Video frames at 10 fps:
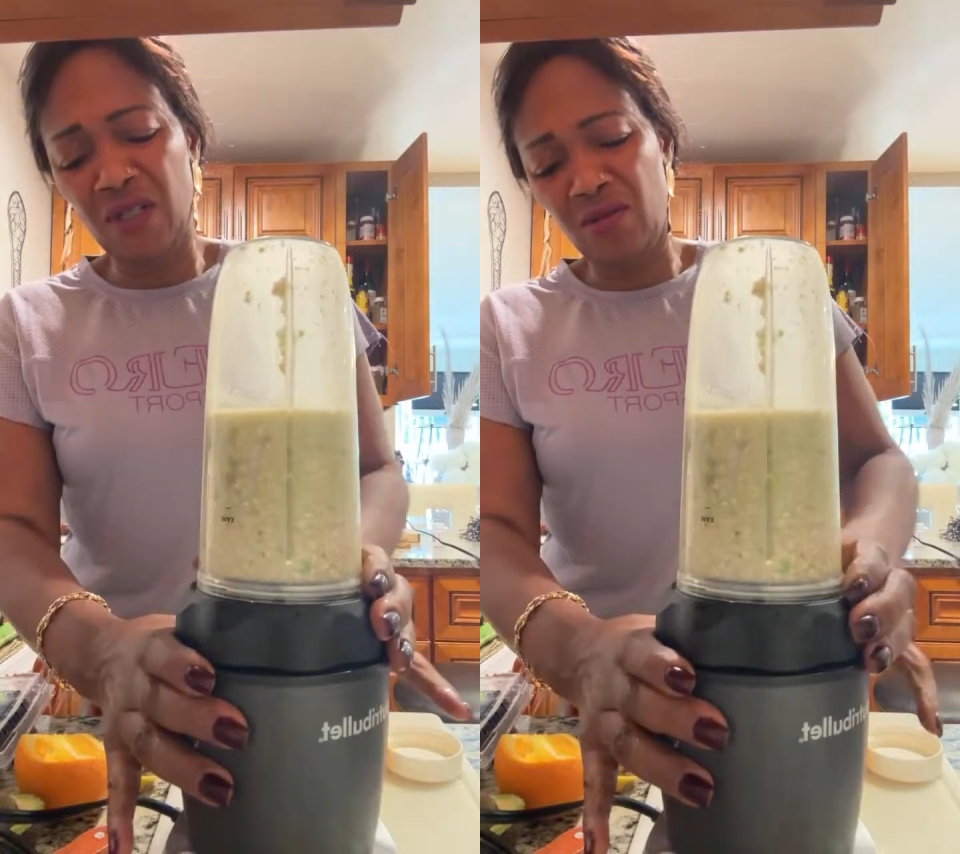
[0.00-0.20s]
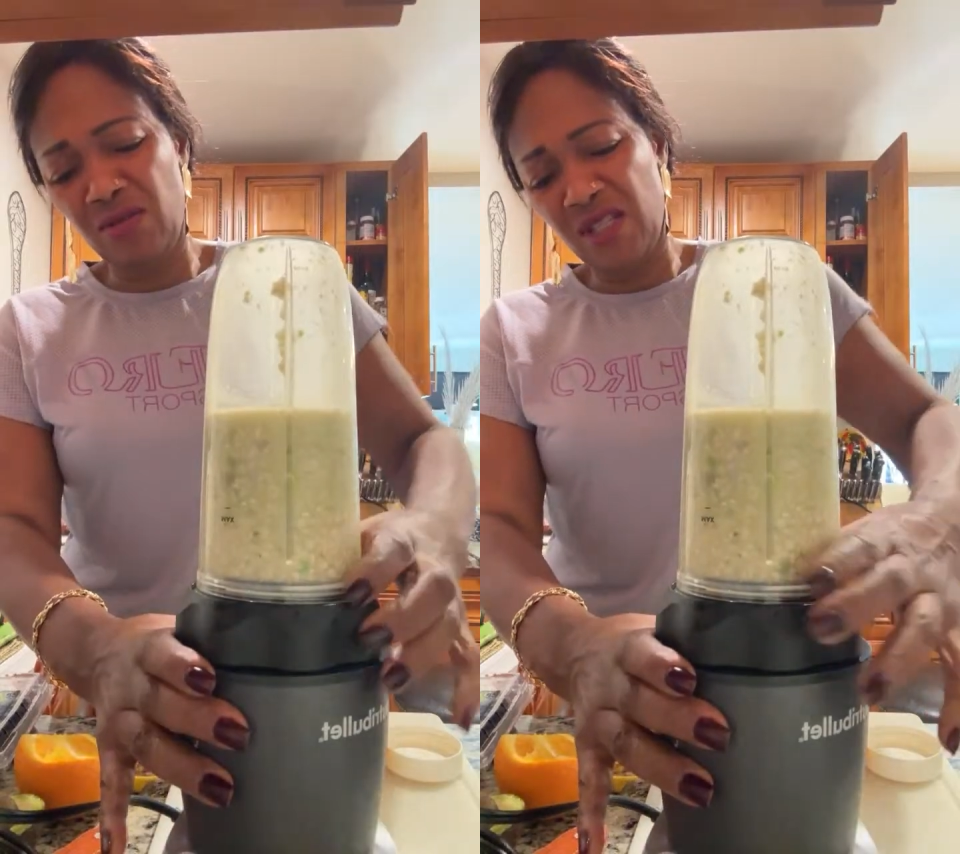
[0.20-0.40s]

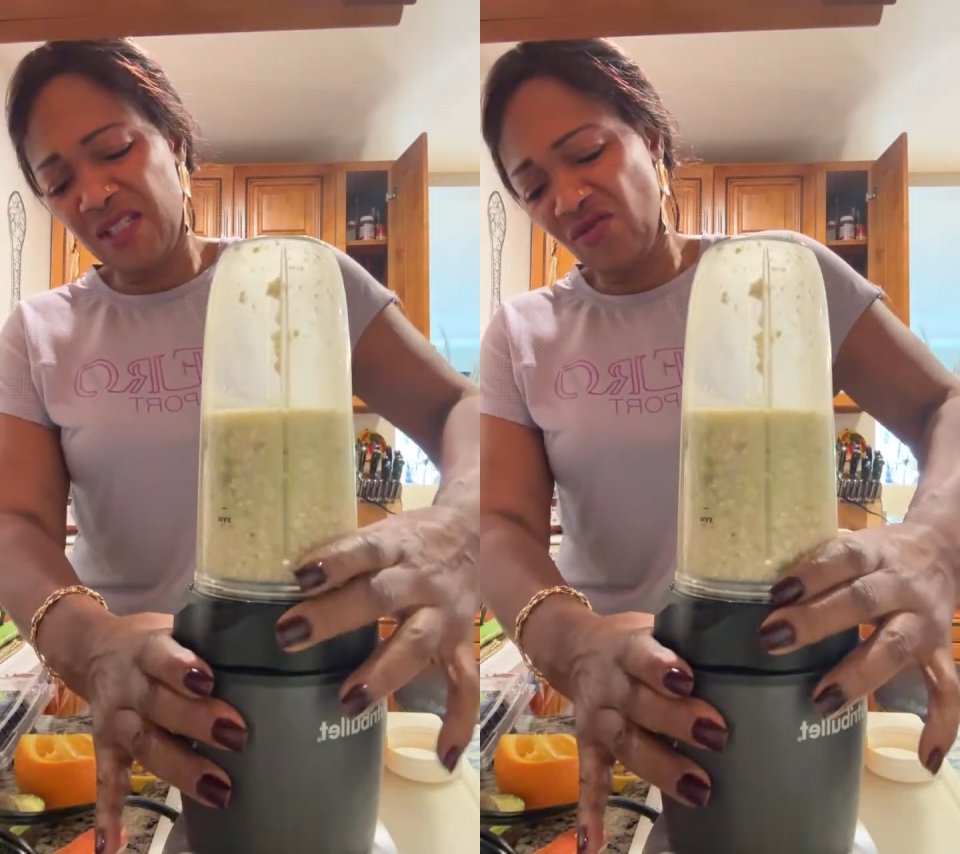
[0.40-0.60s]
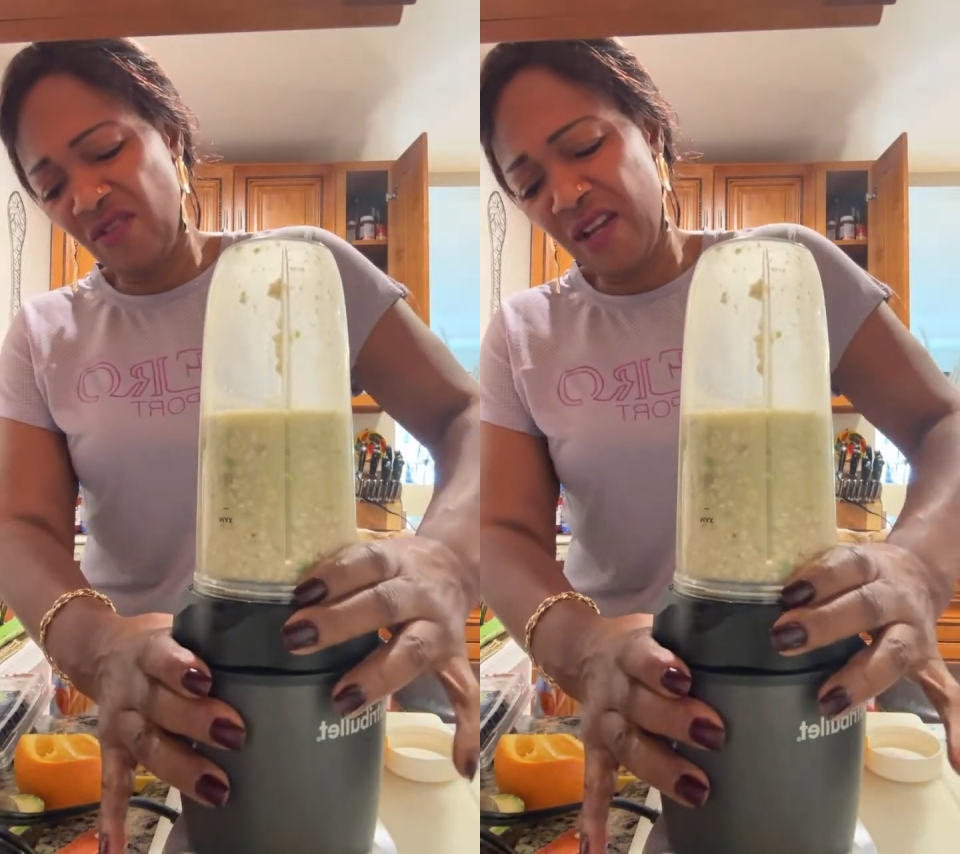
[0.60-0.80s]
a low
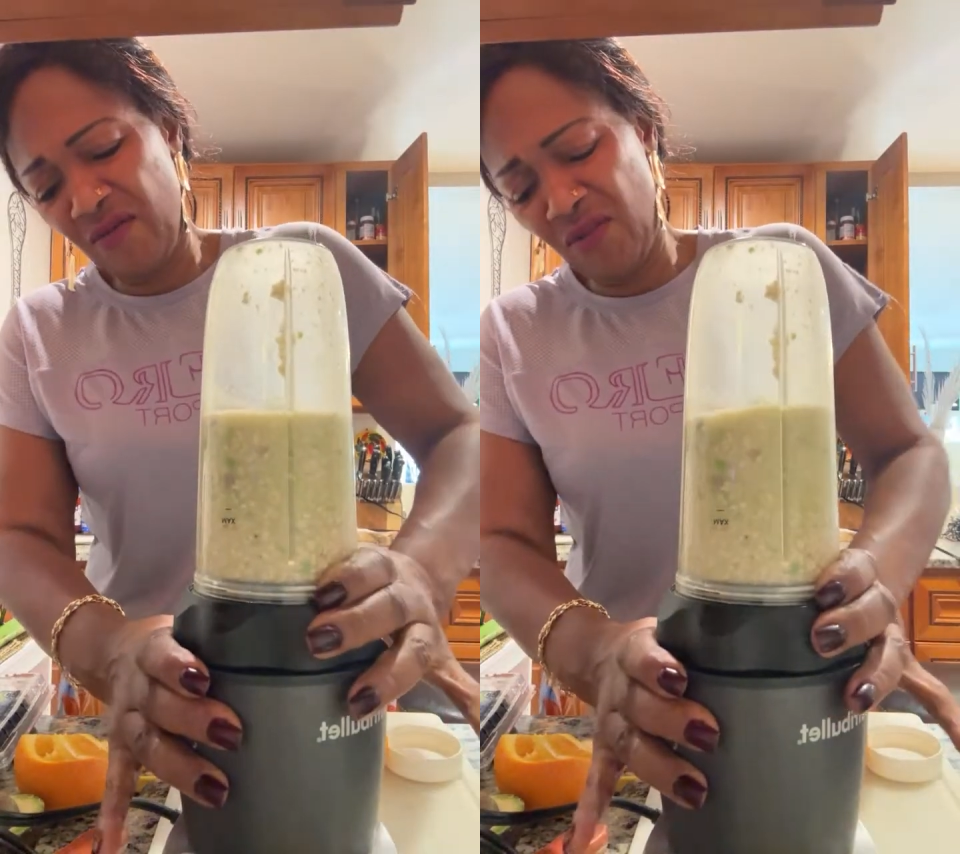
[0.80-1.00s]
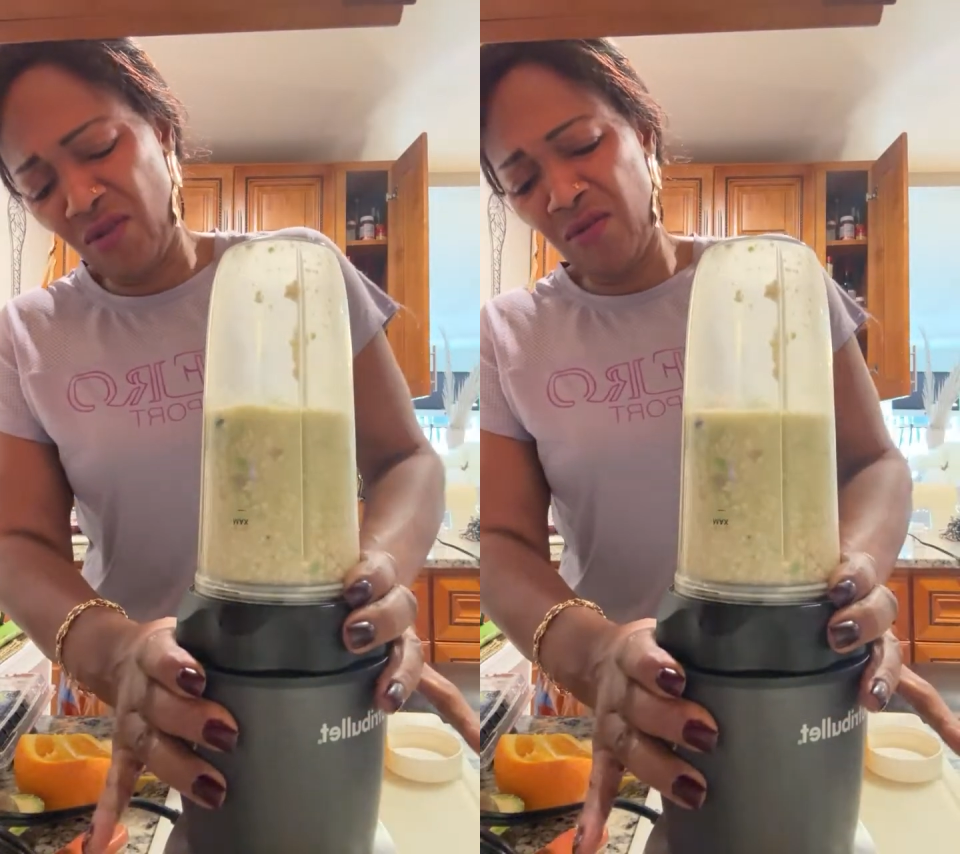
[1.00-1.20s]
sex
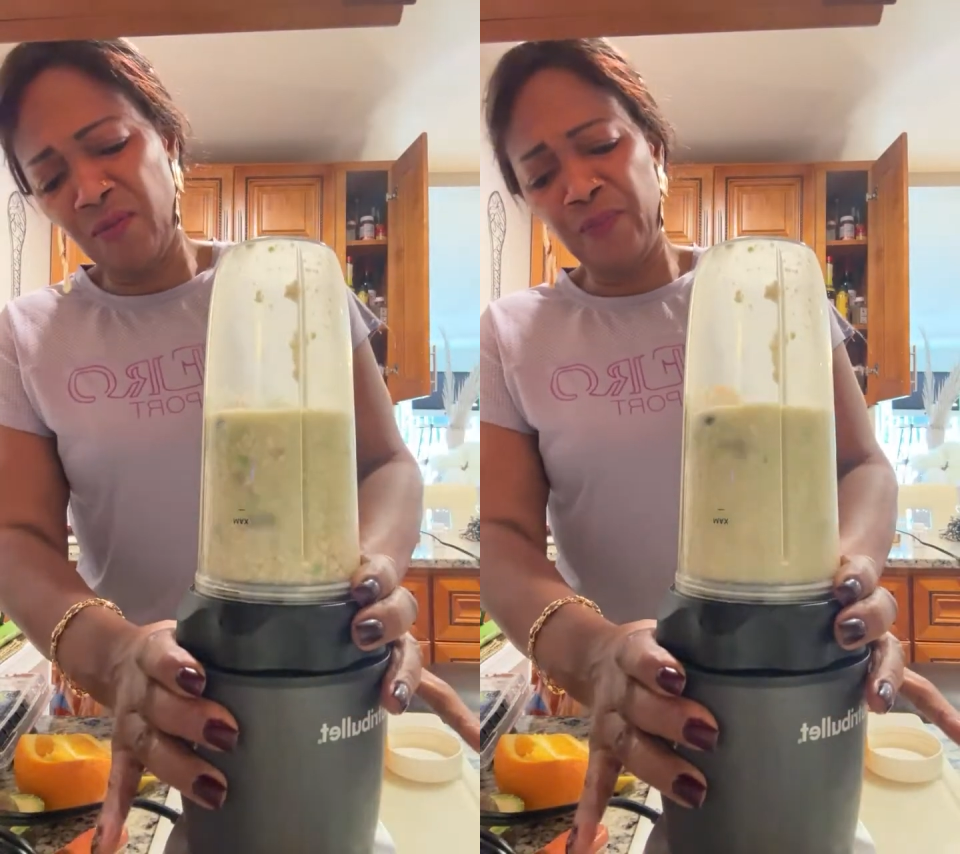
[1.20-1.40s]
drive, you know.